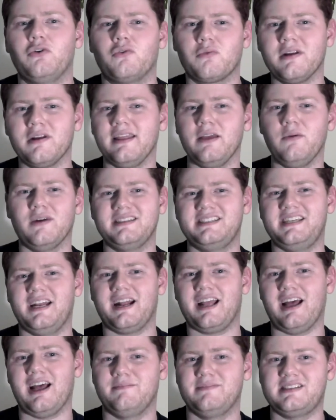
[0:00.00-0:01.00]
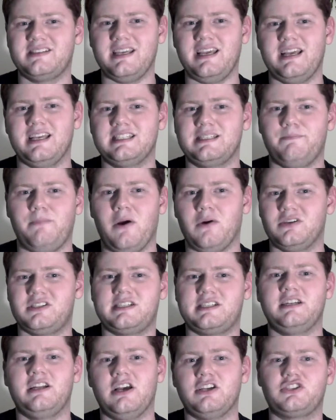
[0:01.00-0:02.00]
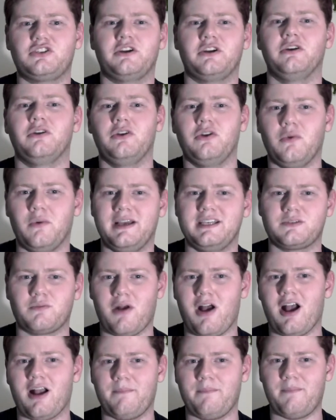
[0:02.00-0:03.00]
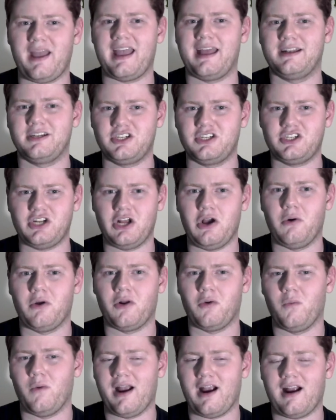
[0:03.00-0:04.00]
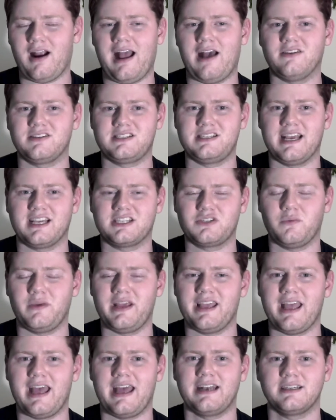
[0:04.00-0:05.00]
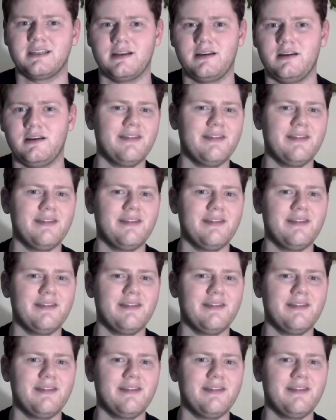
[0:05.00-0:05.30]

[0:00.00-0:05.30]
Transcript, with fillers: really wants you to come see his post-industrial noise rock band show at a warehouse next weekend.